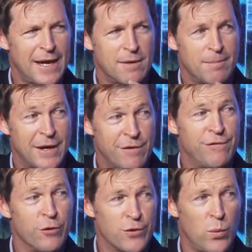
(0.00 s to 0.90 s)
And by the
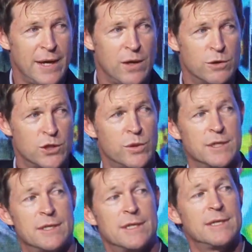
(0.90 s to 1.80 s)
4th week, which
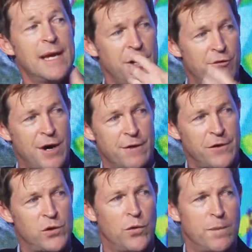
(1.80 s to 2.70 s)
was the second round of
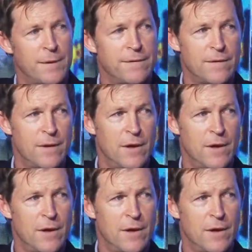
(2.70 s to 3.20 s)
the tournament,